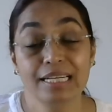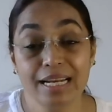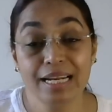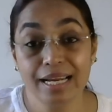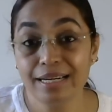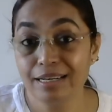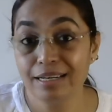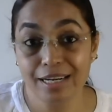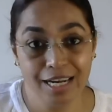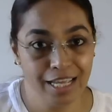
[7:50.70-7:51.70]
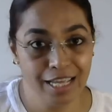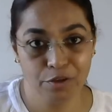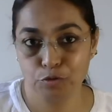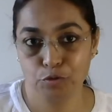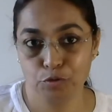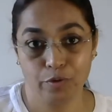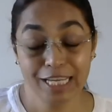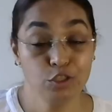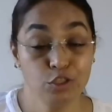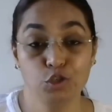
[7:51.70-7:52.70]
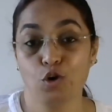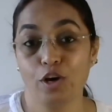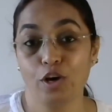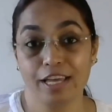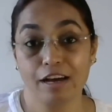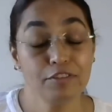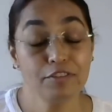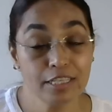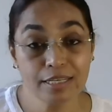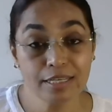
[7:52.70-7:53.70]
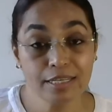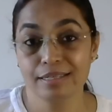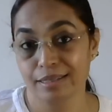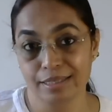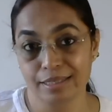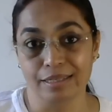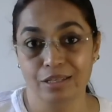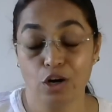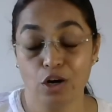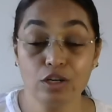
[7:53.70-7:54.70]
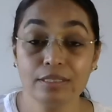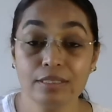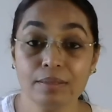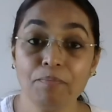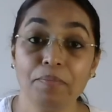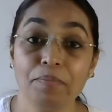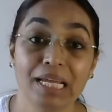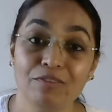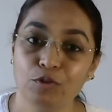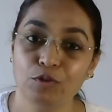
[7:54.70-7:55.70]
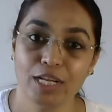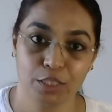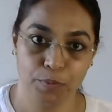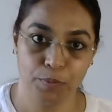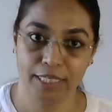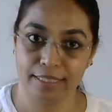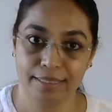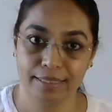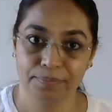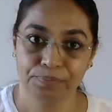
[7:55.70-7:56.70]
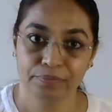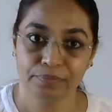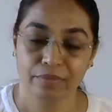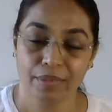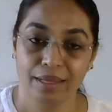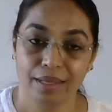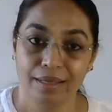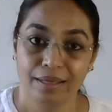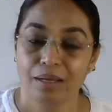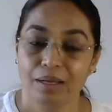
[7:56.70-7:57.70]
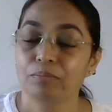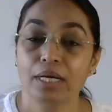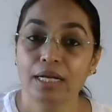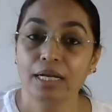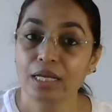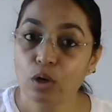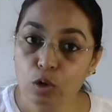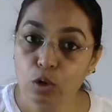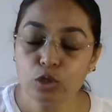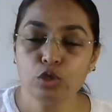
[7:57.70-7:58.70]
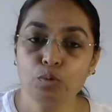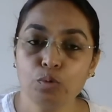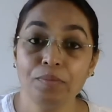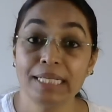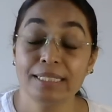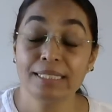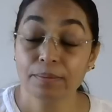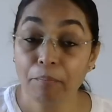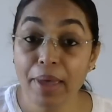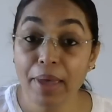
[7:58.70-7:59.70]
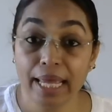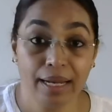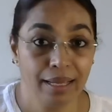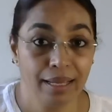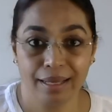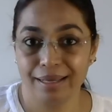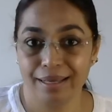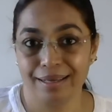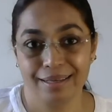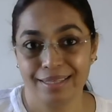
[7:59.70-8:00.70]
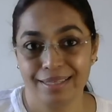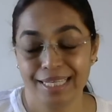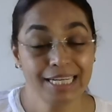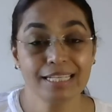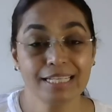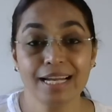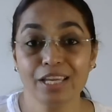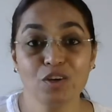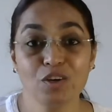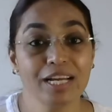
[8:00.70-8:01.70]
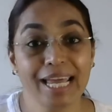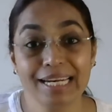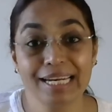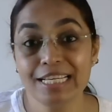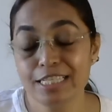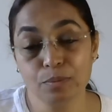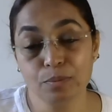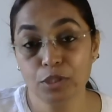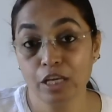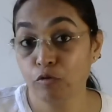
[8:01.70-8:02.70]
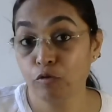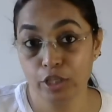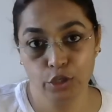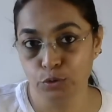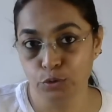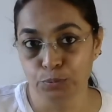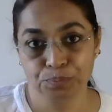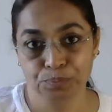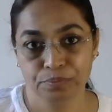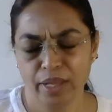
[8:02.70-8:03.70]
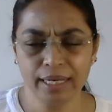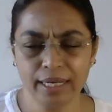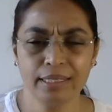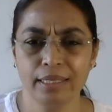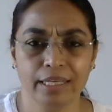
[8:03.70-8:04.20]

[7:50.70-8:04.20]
great relief and joy after a struggle or some painful experience. Bharani also means bearing. It is like you are carrying something with you. Anything,